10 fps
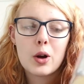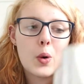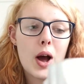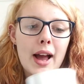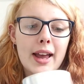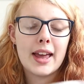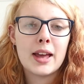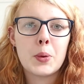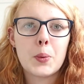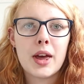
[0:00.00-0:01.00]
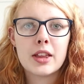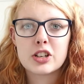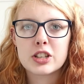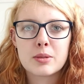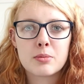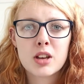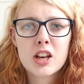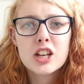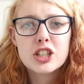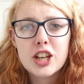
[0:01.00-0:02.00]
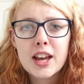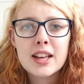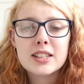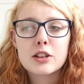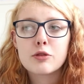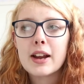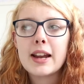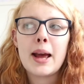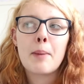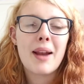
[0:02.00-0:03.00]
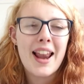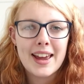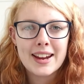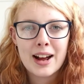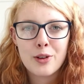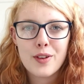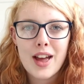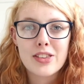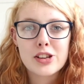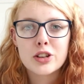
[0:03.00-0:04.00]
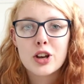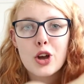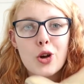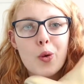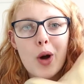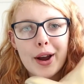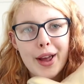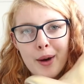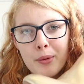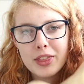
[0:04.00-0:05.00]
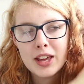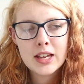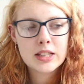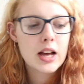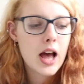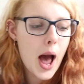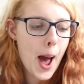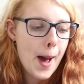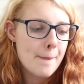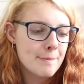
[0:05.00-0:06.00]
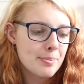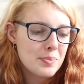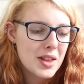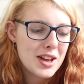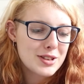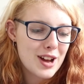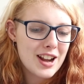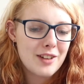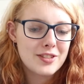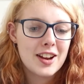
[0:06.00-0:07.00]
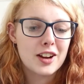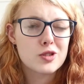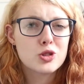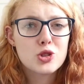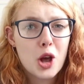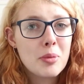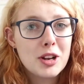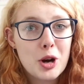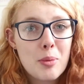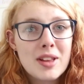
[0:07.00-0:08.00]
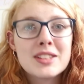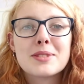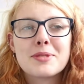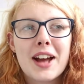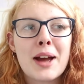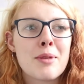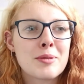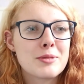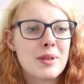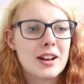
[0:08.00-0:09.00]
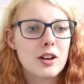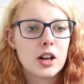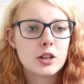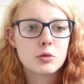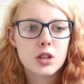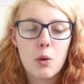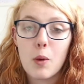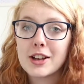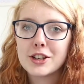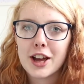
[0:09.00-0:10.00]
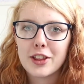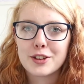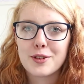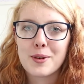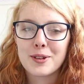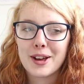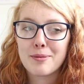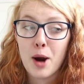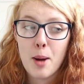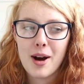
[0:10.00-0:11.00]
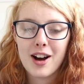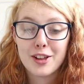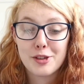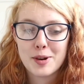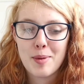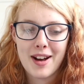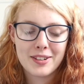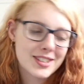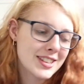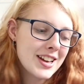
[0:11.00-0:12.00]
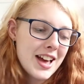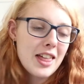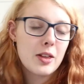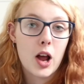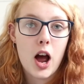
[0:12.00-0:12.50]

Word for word: quirky with just some jeans and a really plain outfit, and then quirk it up with these. So I loved it, and I got so many comments. Someone came up to me at college and was like, where'd you get those from? I was like, Primark, £3, and they're